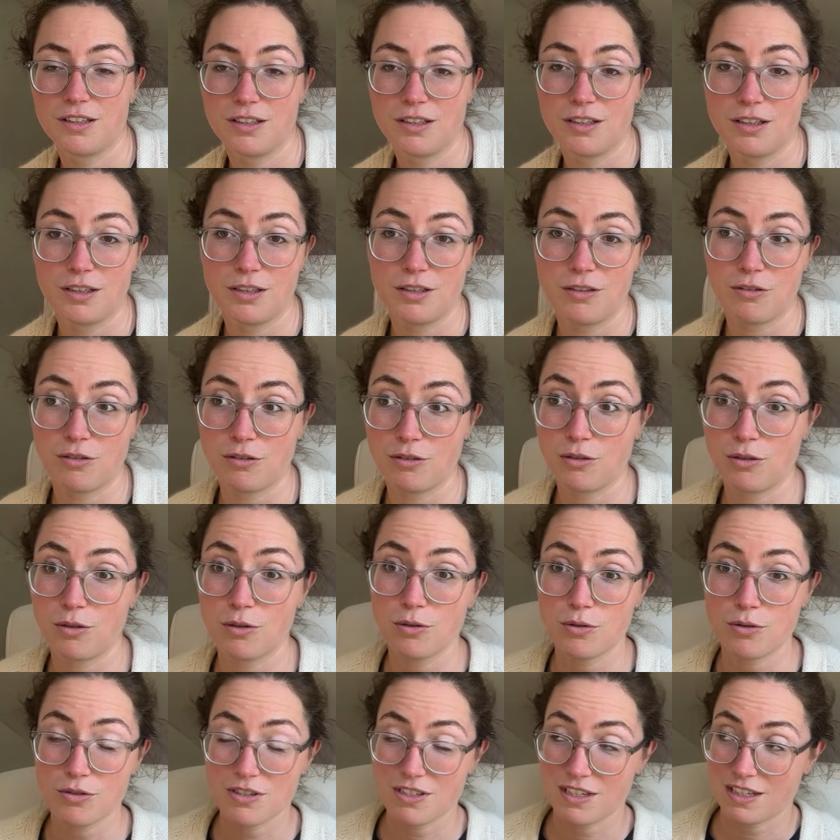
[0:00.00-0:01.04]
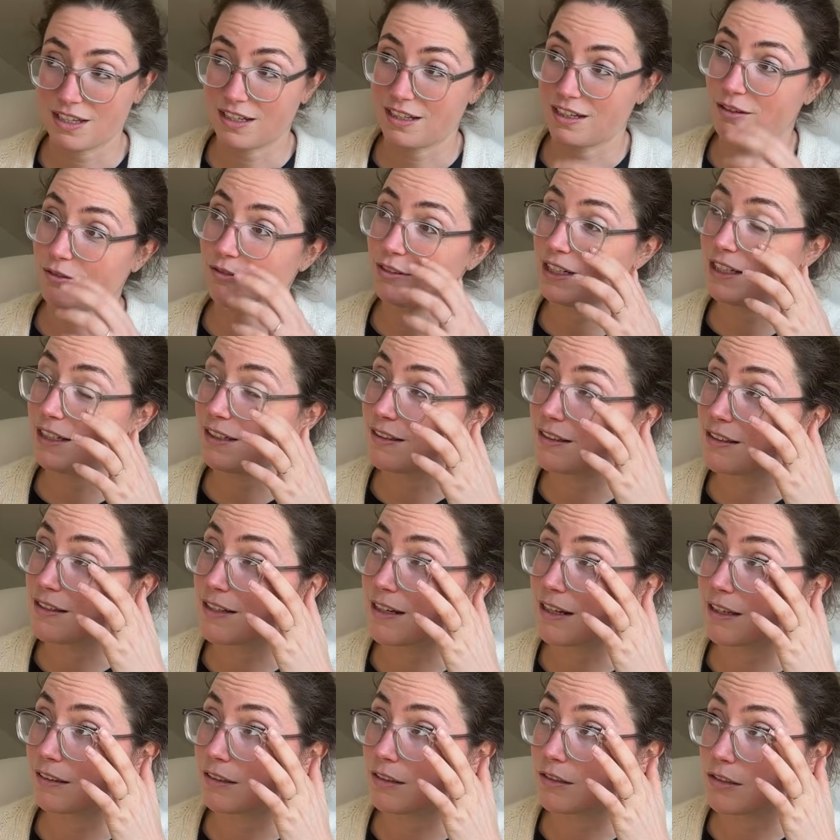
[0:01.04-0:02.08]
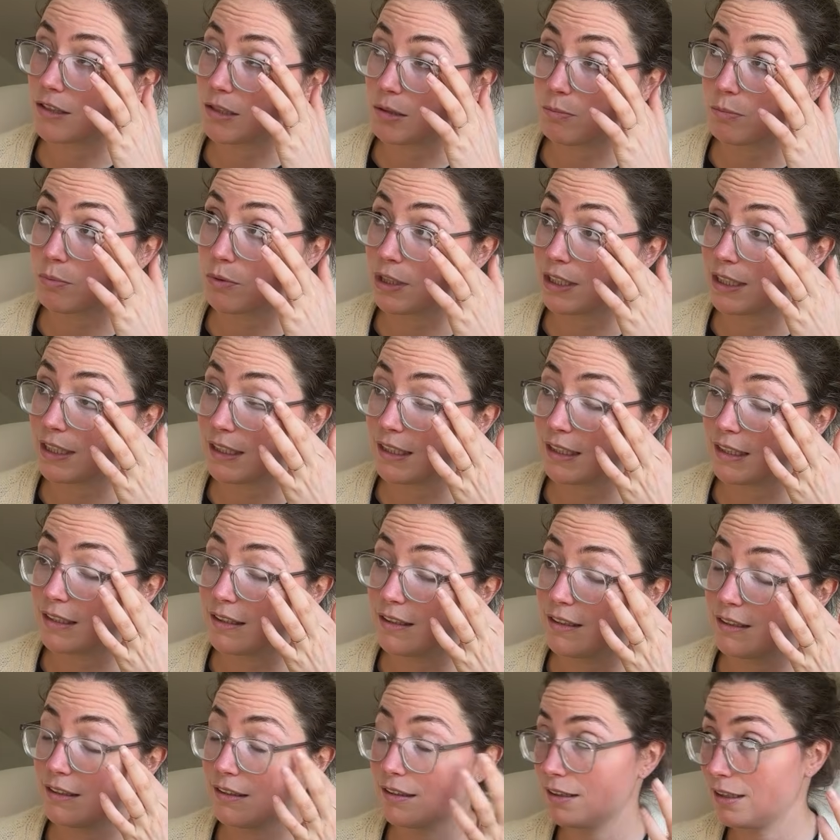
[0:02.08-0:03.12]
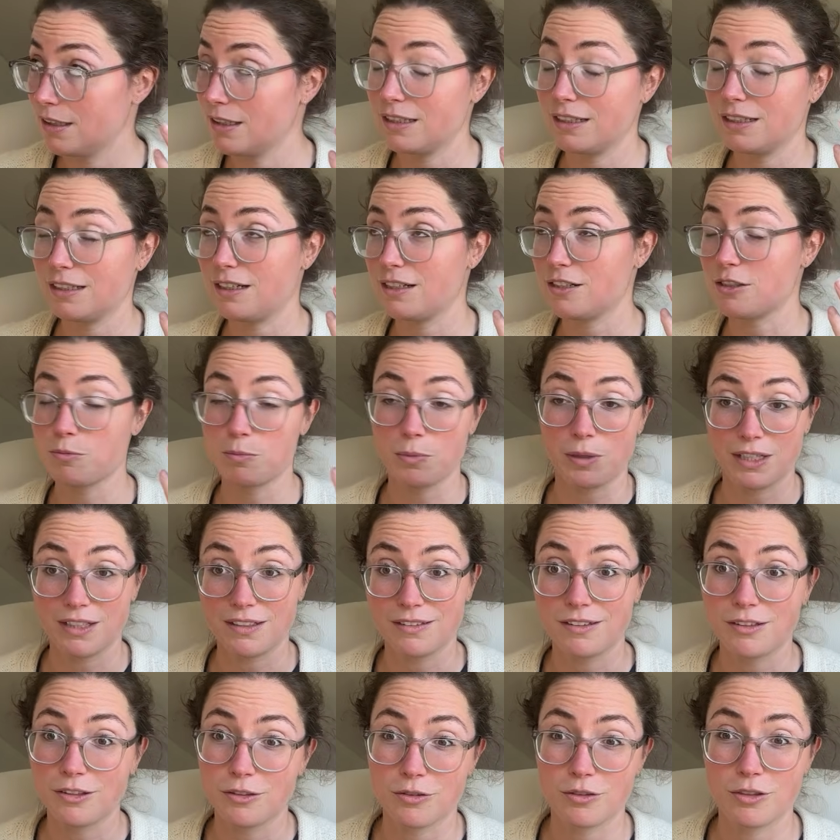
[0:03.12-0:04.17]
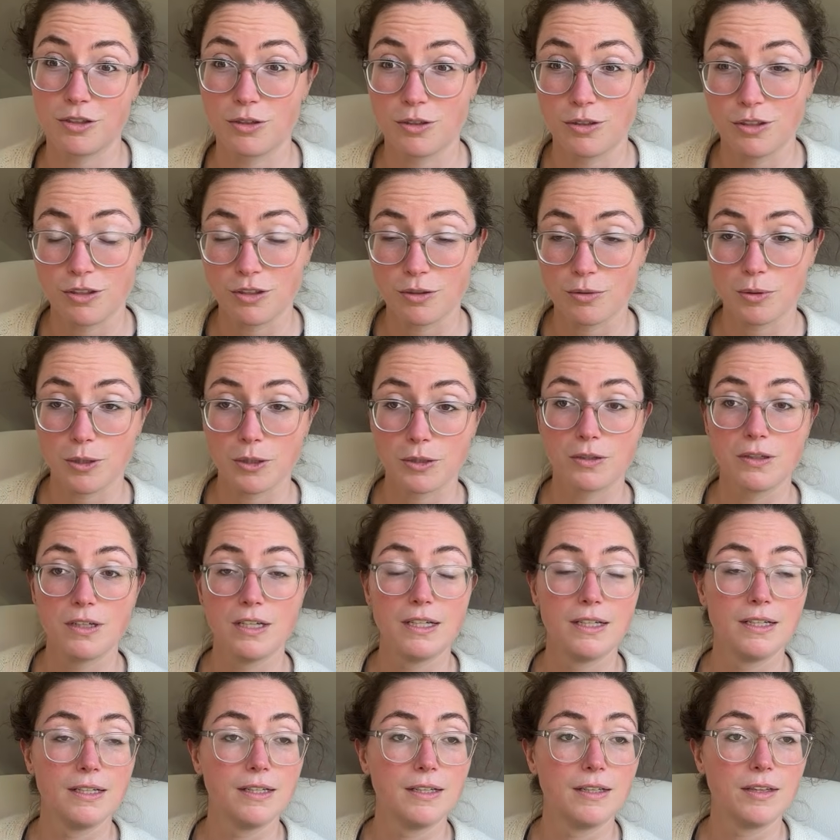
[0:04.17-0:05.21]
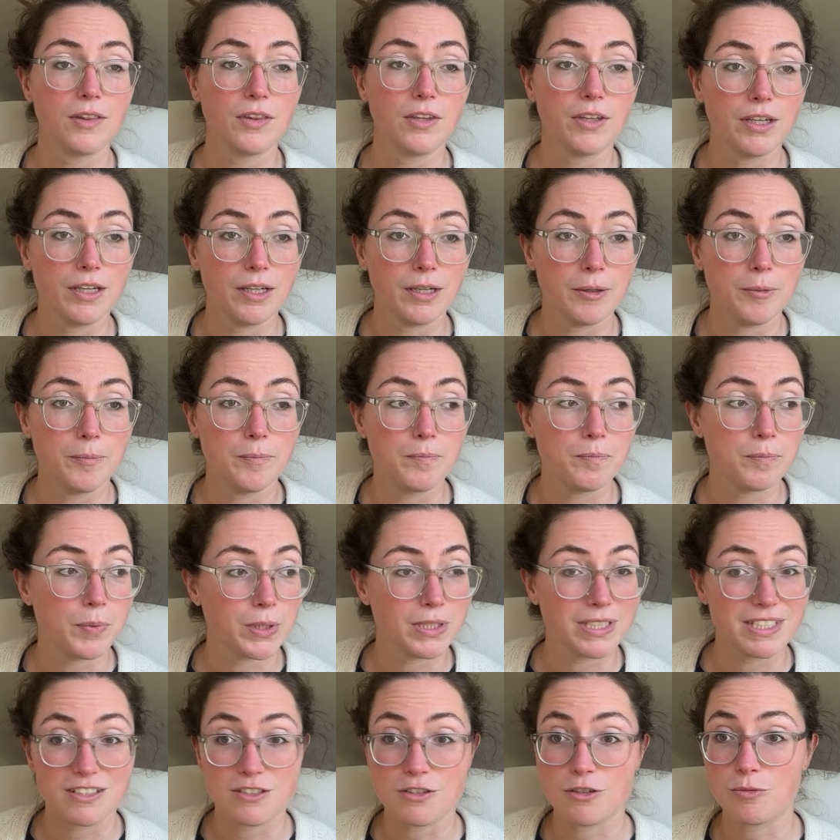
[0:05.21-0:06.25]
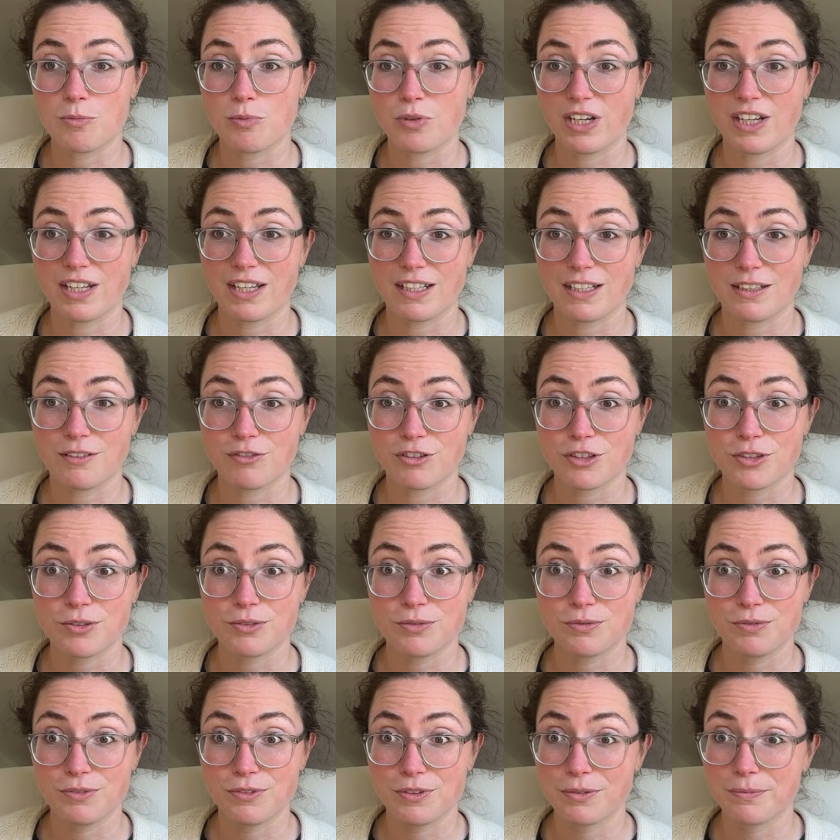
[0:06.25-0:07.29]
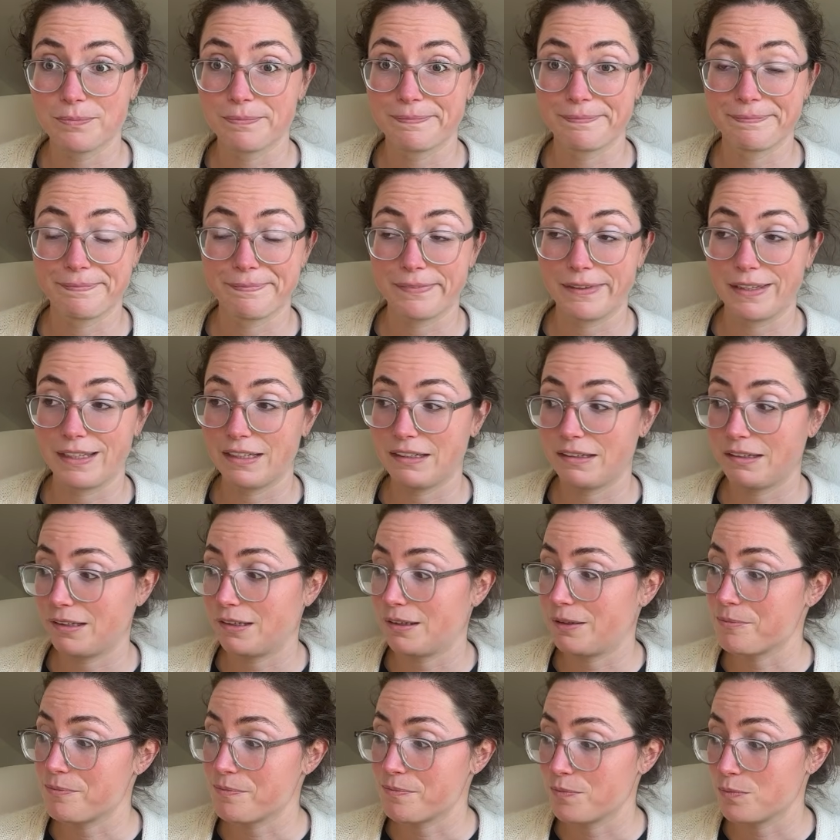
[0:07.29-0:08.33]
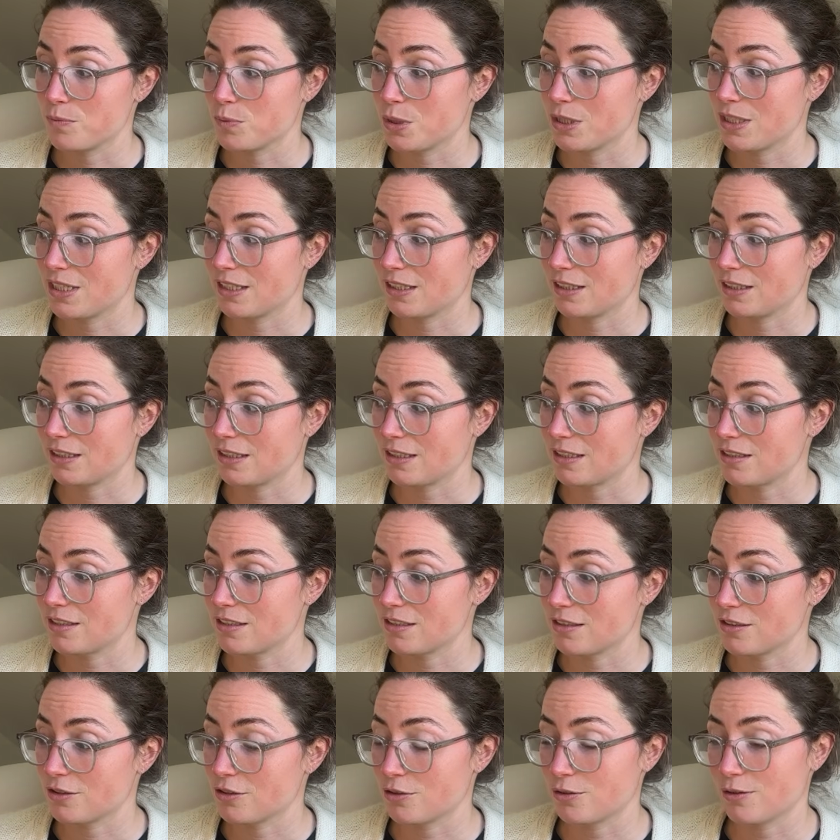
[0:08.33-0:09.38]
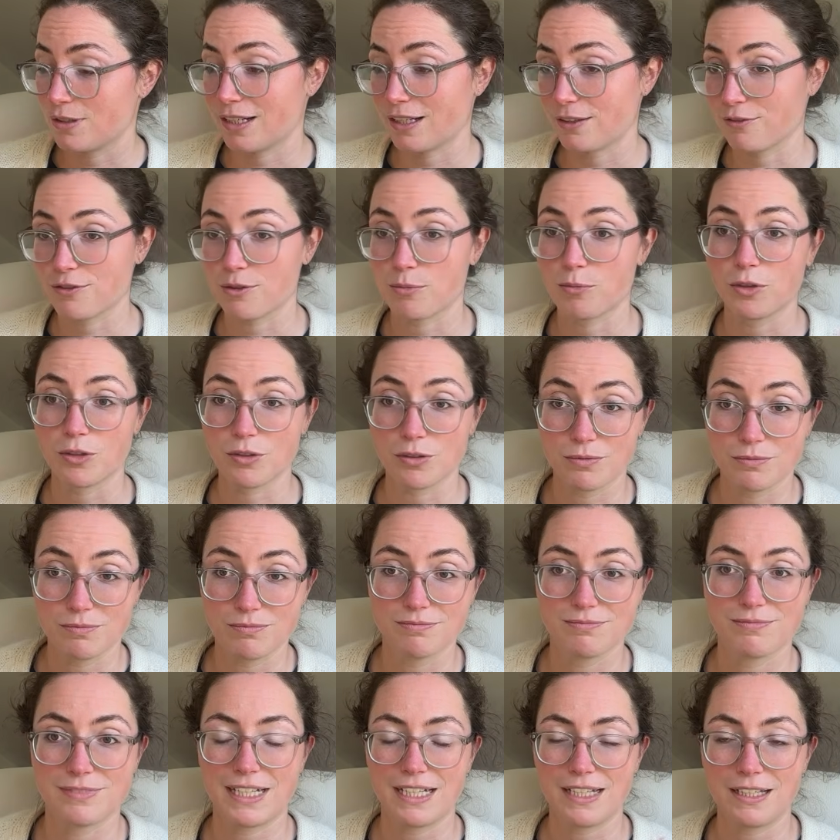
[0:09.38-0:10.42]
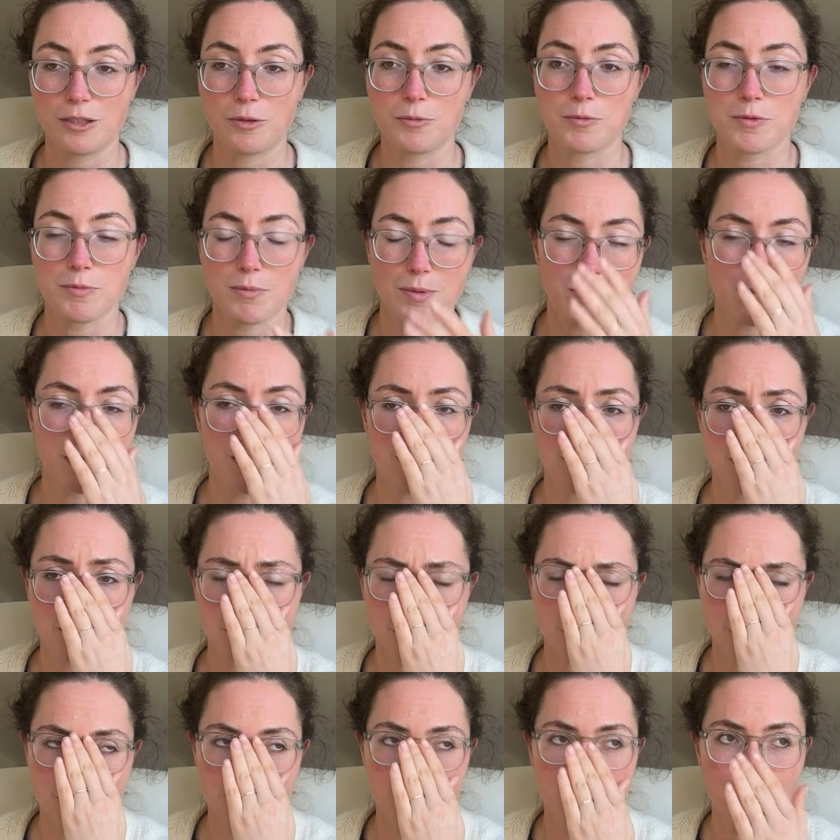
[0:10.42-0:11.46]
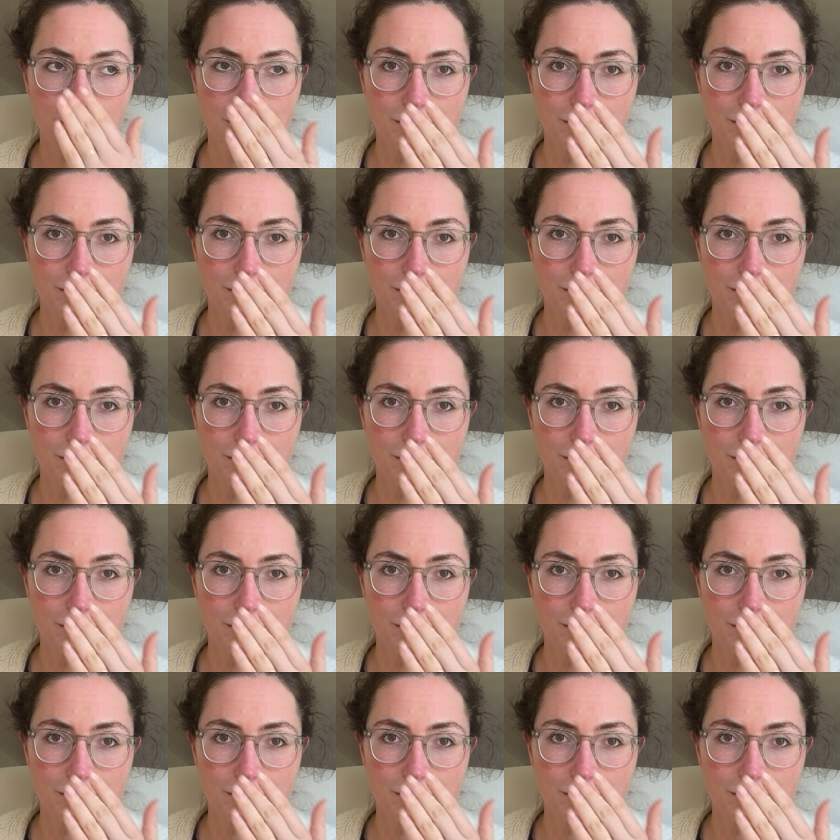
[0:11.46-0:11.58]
so a horse, and I really dislike the term breaking in English, but I don't know another one. But there's no breaking involved. We take it, so I have someone that helps me because you